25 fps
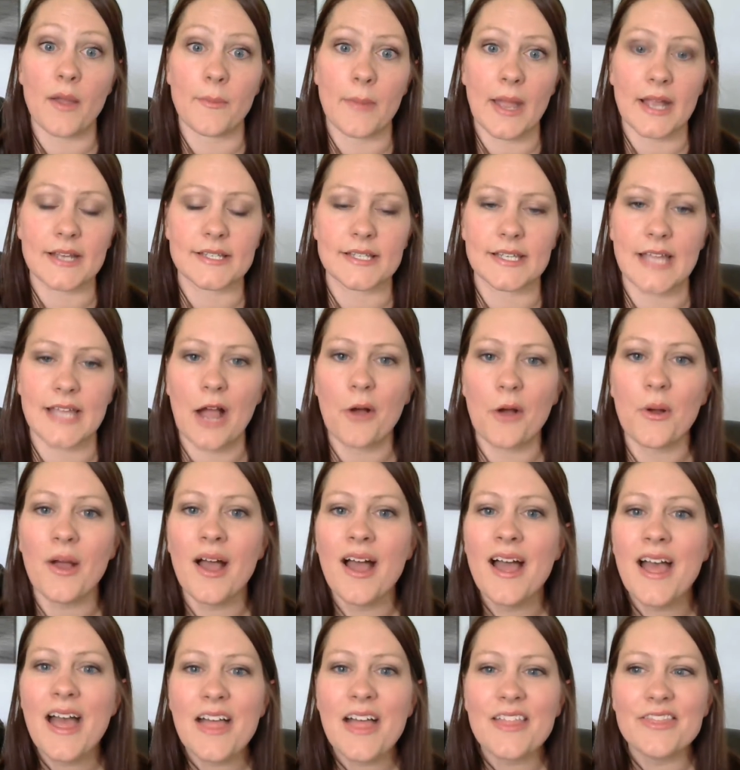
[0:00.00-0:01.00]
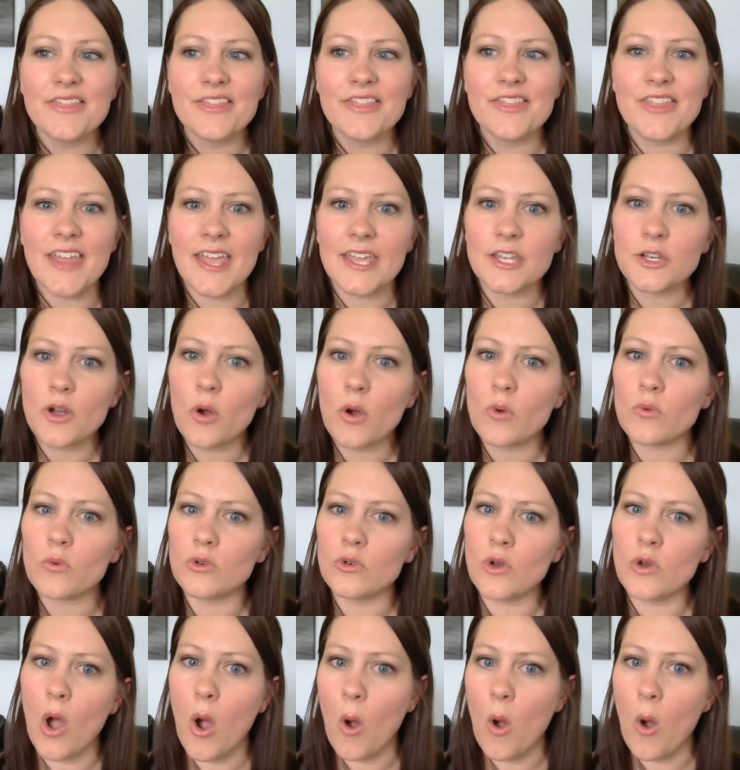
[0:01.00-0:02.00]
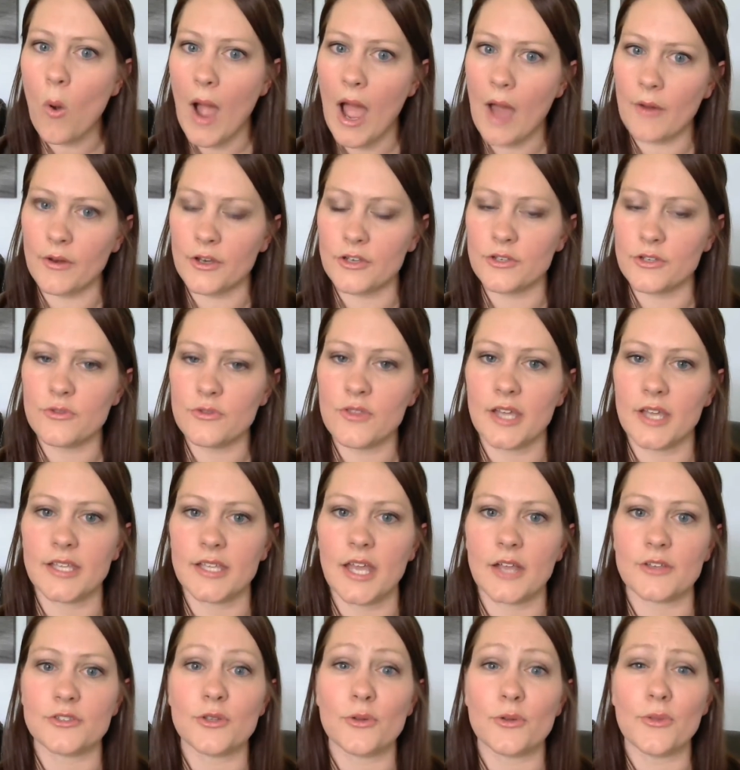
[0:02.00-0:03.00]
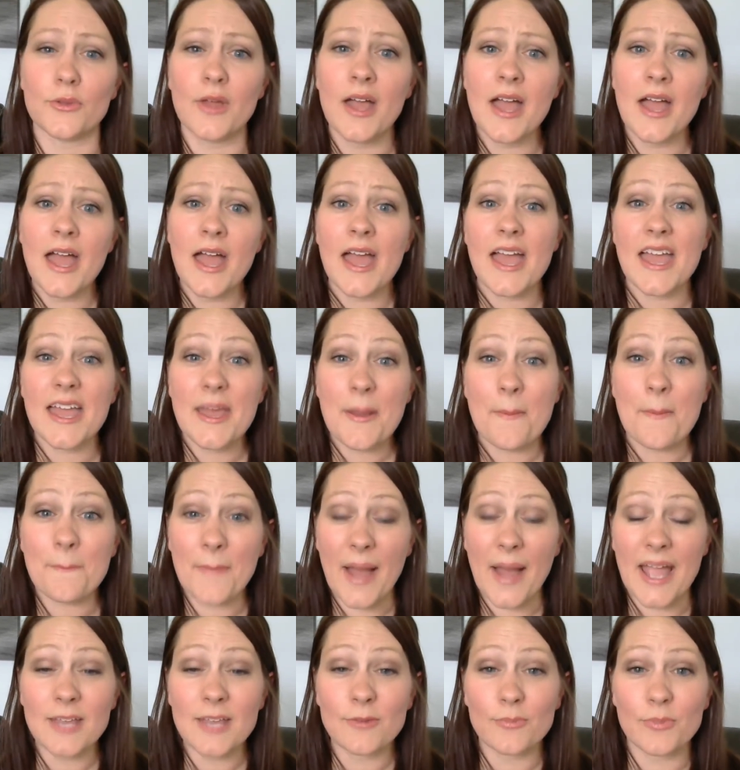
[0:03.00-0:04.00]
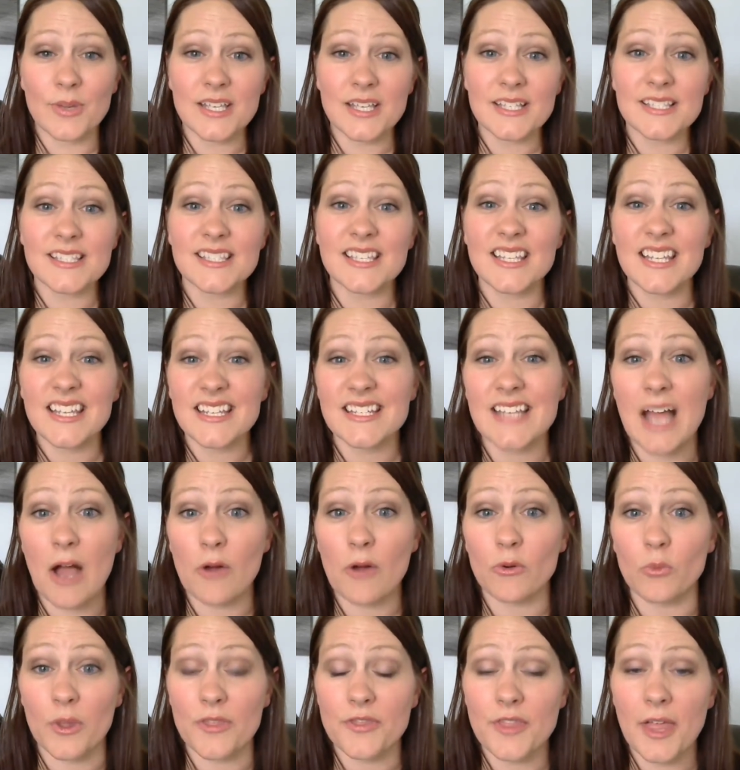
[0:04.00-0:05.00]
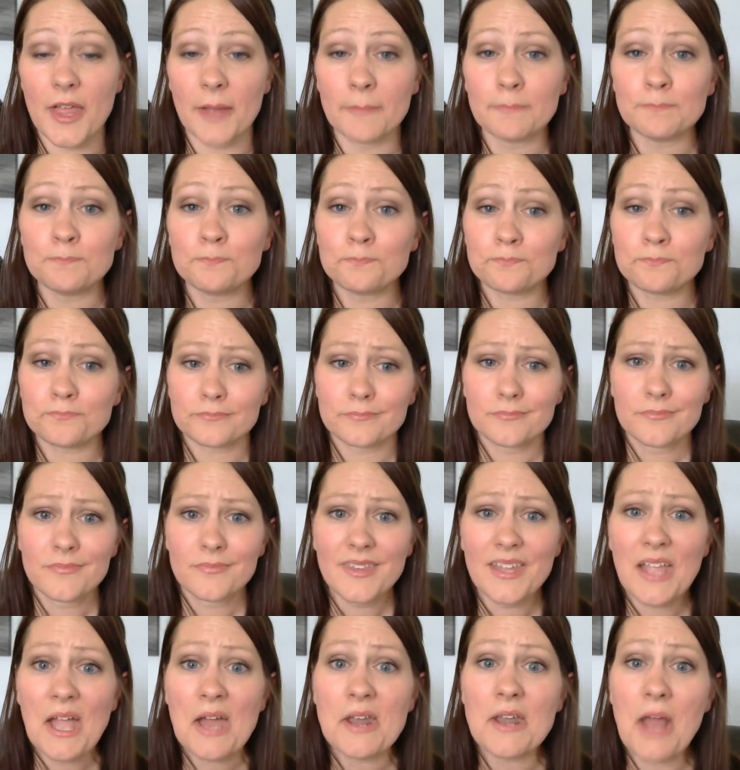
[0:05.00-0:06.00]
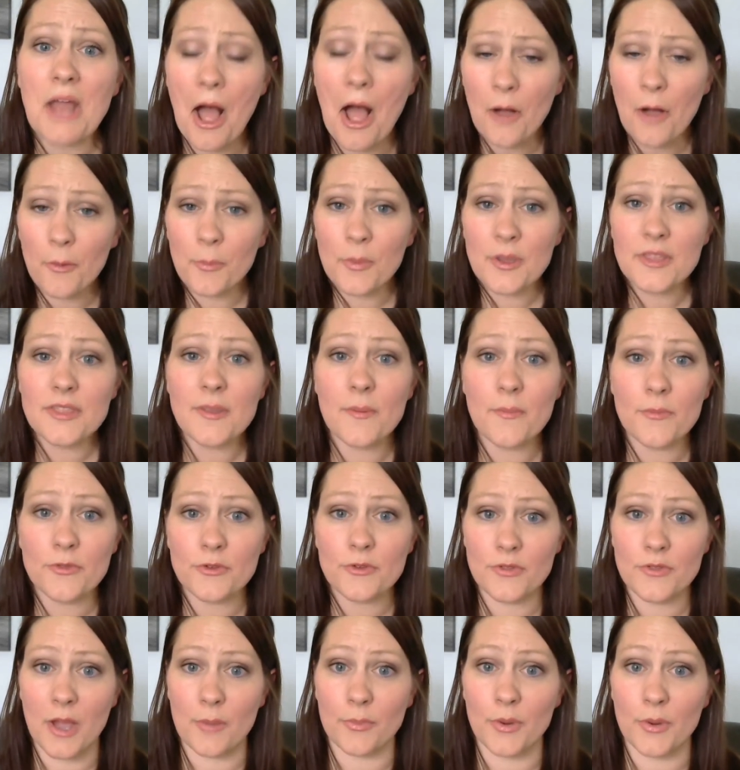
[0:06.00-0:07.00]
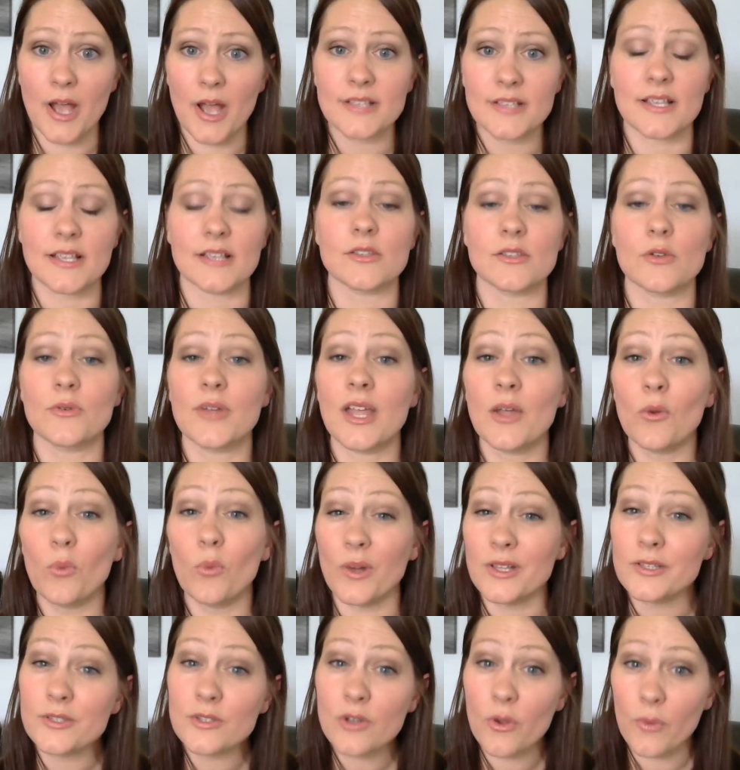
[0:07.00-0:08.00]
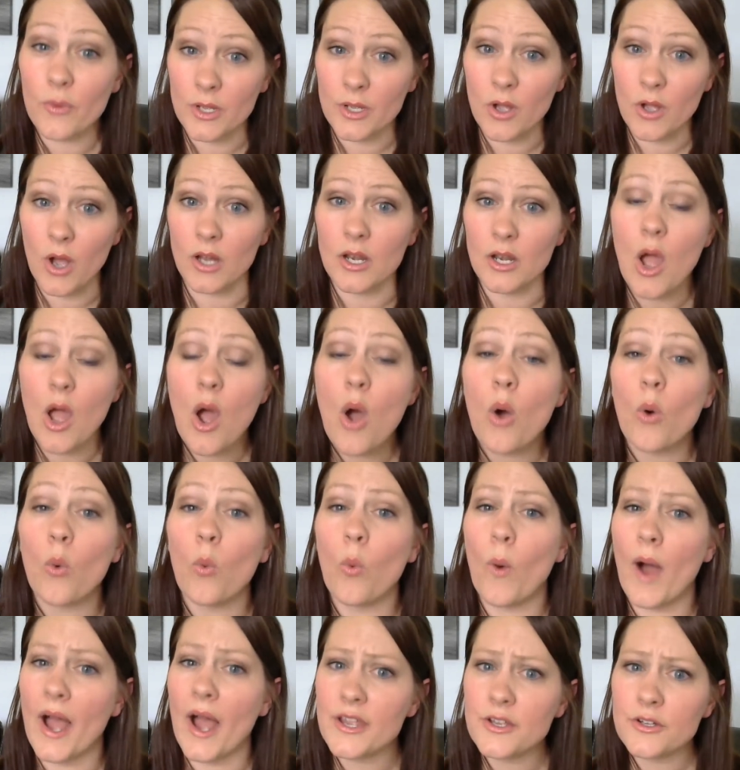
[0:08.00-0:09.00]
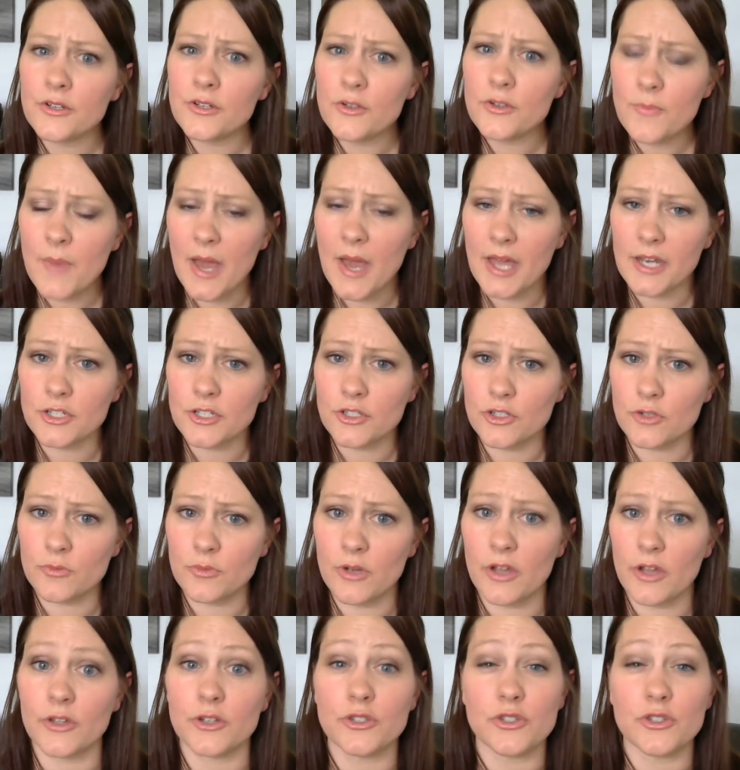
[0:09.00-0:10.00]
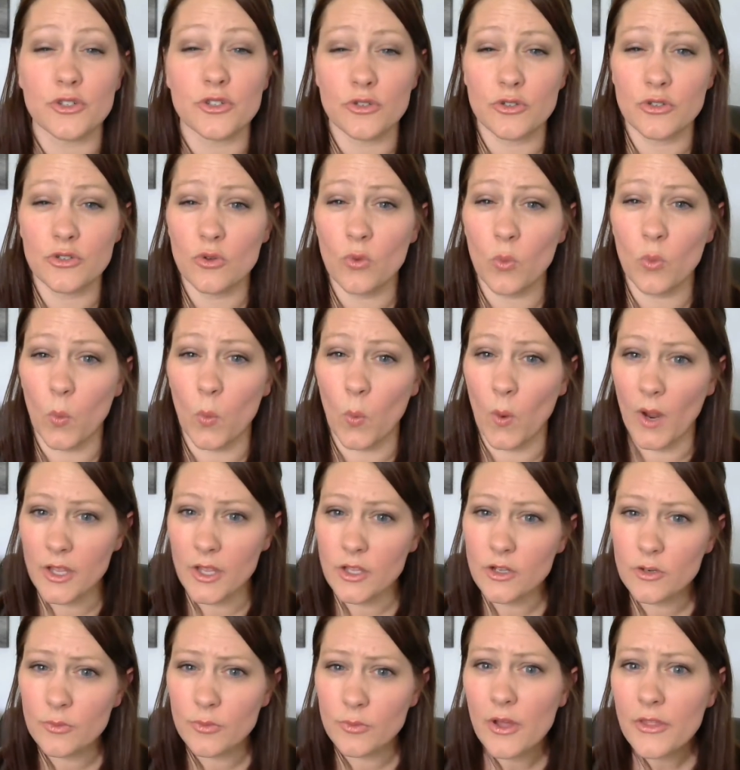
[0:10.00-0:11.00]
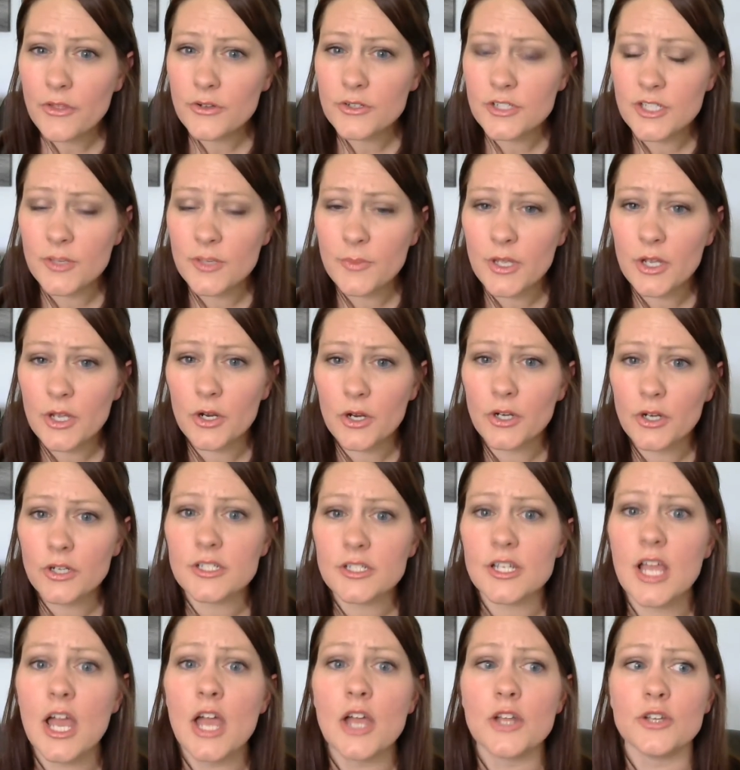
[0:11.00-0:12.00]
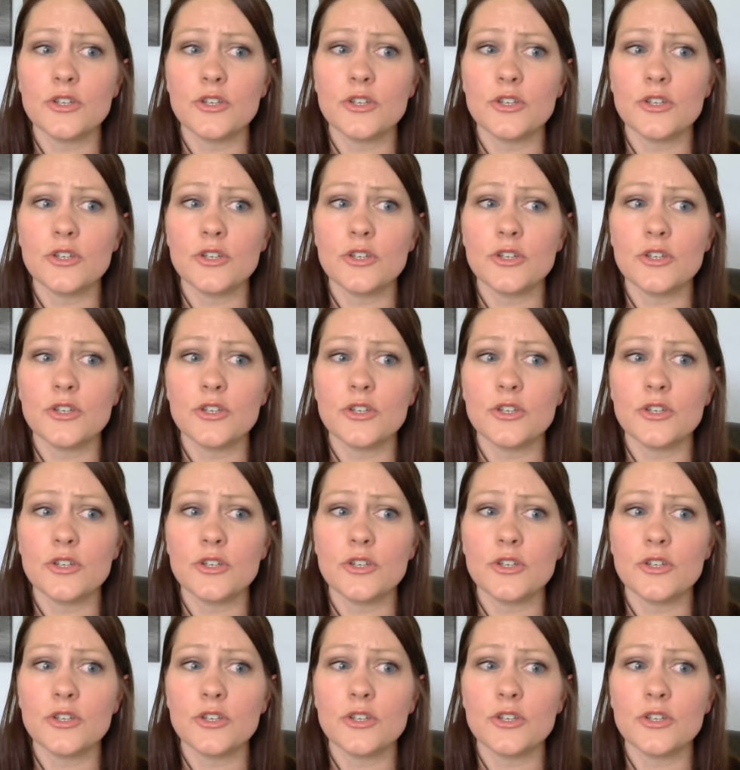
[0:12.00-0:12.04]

I'm acting out. They don't know how to do that yet. So it might be sitting down with them and helping them through that process. Okay, what's going on? Why are you mad at your brother? Do you want your brother to be hurt?